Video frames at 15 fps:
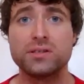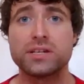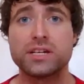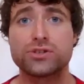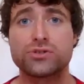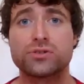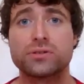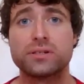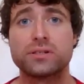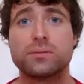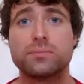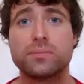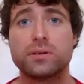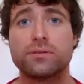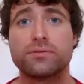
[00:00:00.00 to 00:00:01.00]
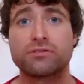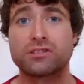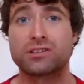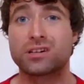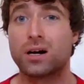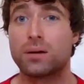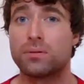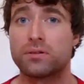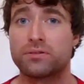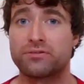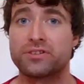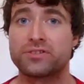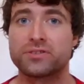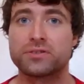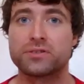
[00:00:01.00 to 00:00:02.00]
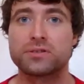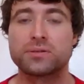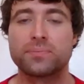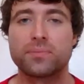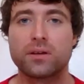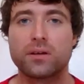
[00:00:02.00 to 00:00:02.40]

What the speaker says: is interesting to me for a couple of reasons.